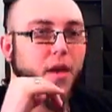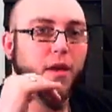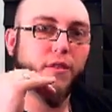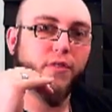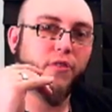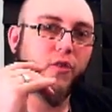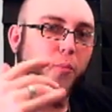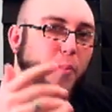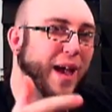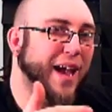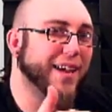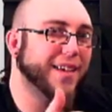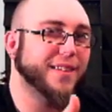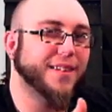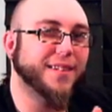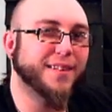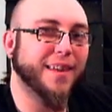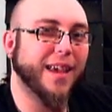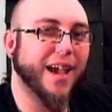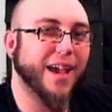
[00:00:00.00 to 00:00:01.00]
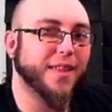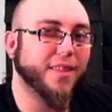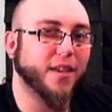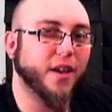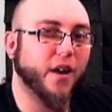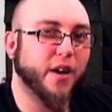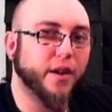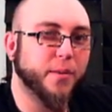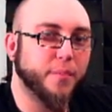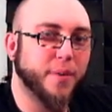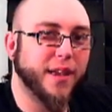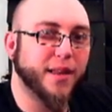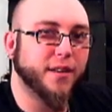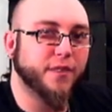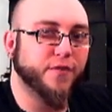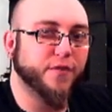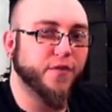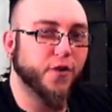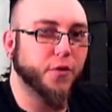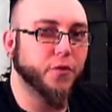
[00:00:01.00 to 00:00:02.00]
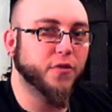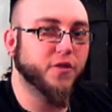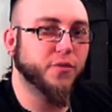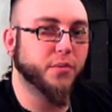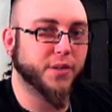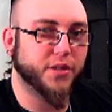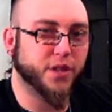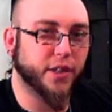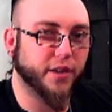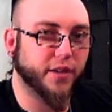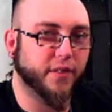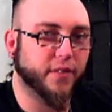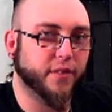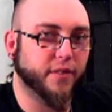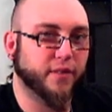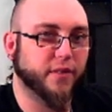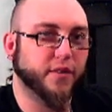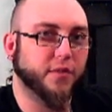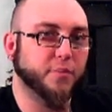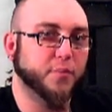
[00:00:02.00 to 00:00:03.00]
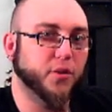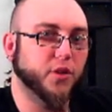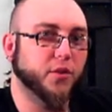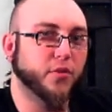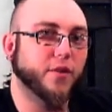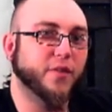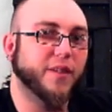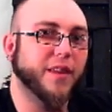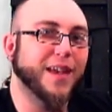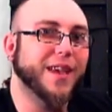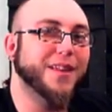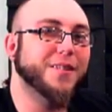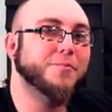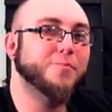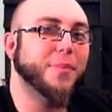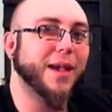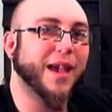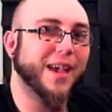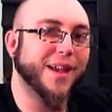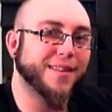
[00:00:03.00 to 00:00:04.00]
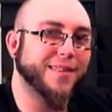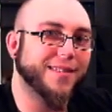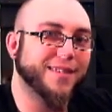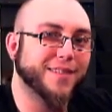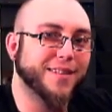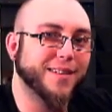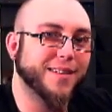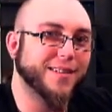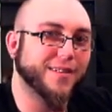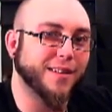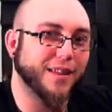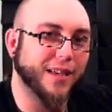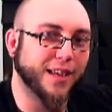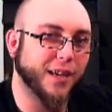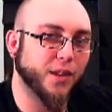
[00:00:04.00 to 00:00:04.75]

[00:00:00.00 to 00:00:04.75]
So back in the day, the automated phone switching system used in-band signaling,